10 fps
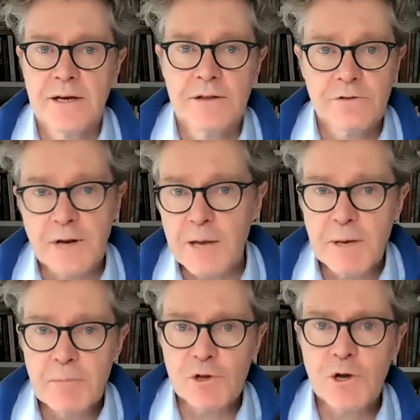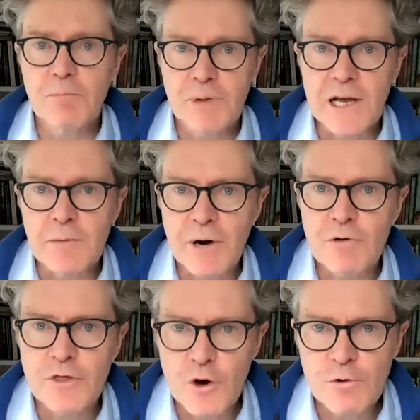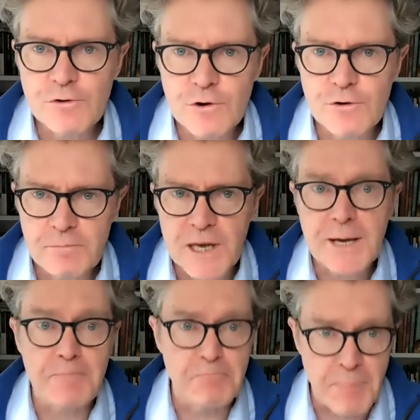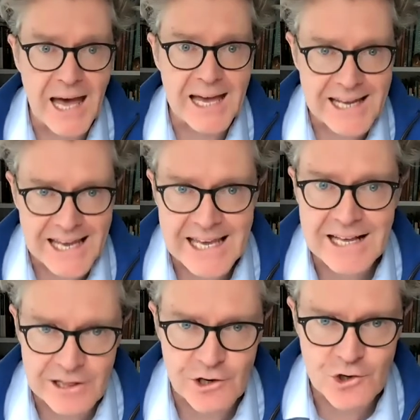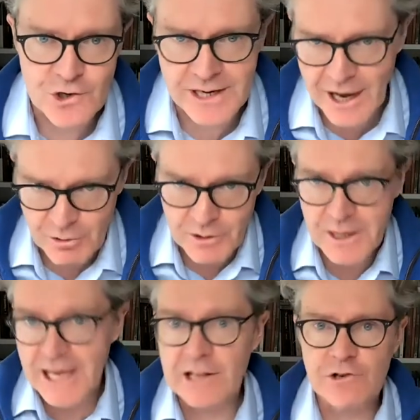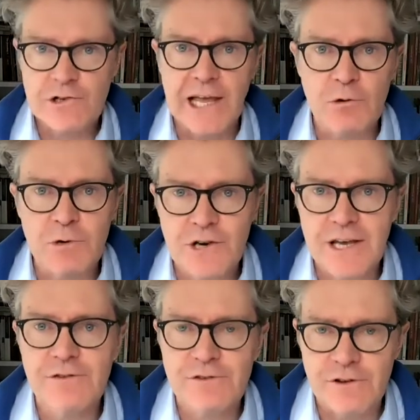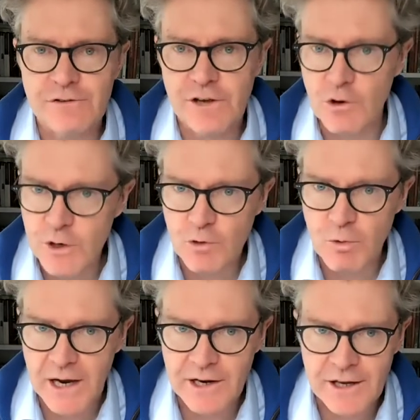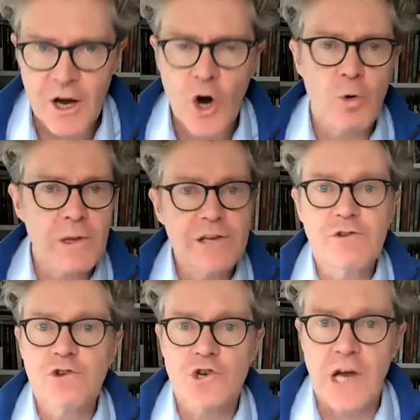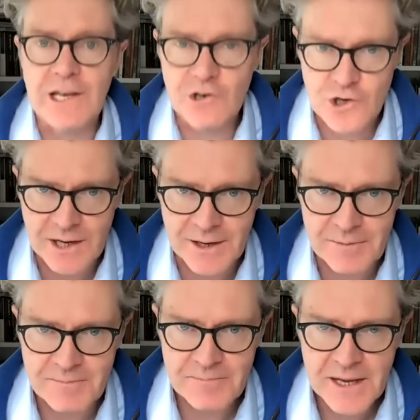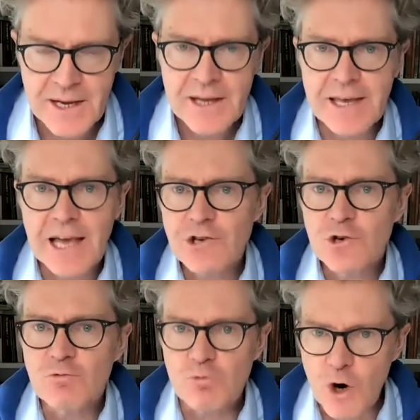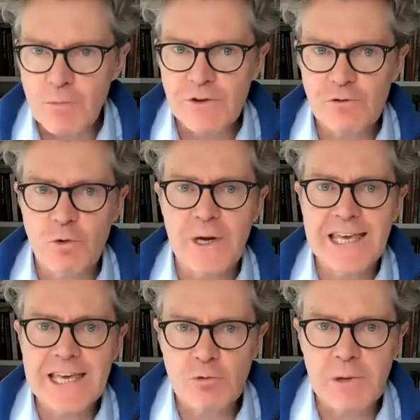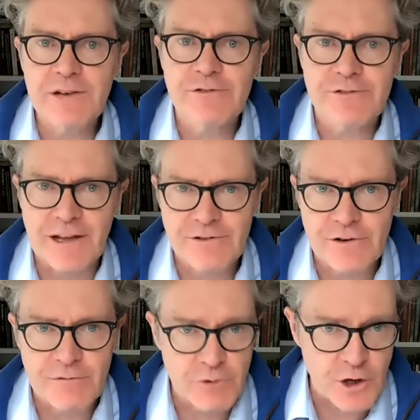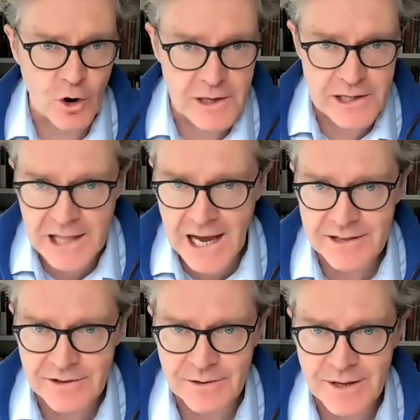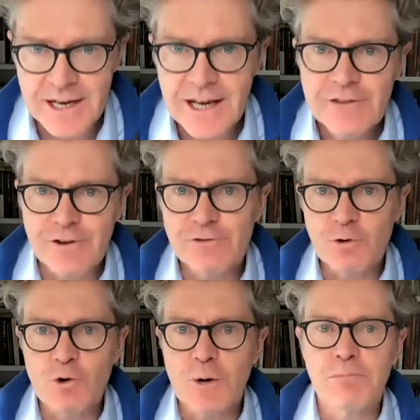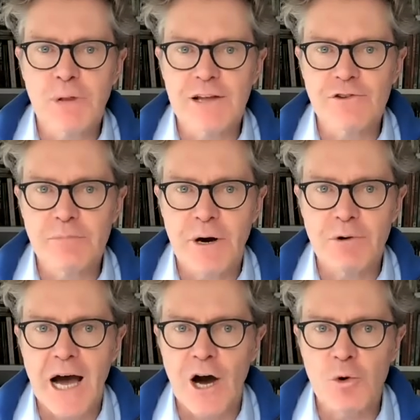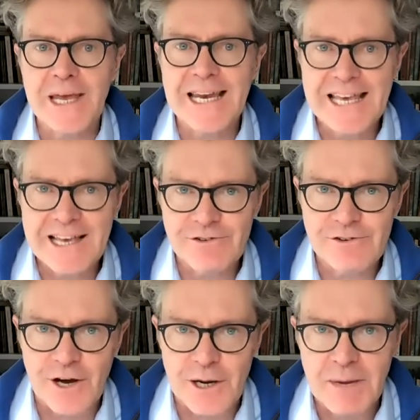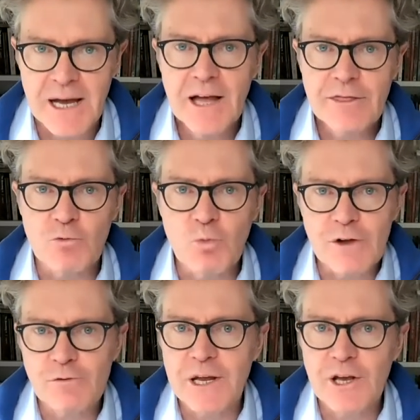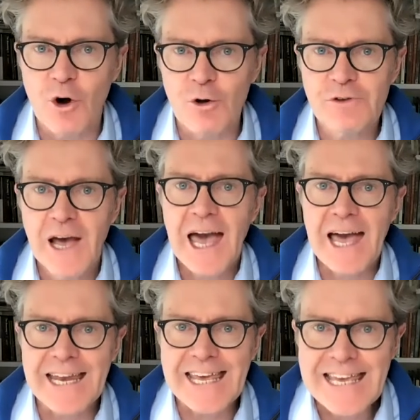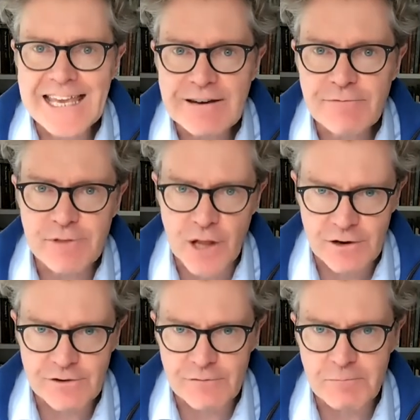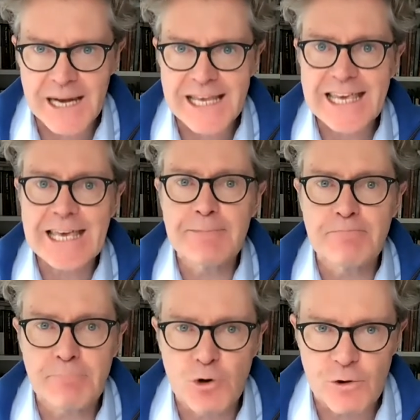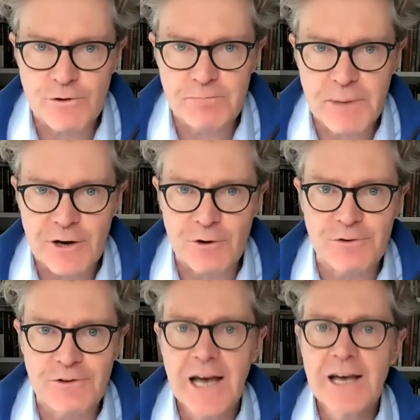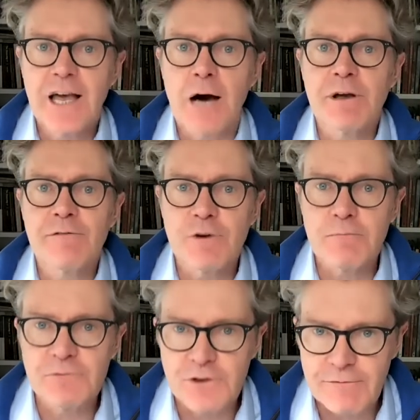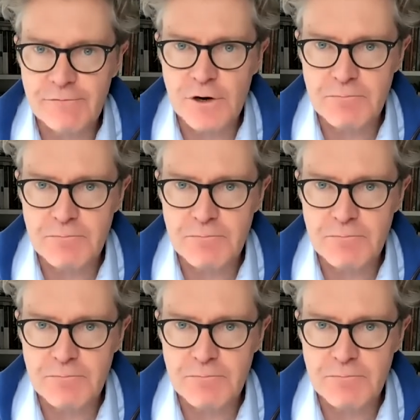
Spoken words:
Today, people complain about those who speak bad English and how the English language is deteriorating or at least changing. The ancient Romans were equally sensitive regarding Latin. Cicero complains about how in his time there was what he calls an influx of many impure speakers coming from different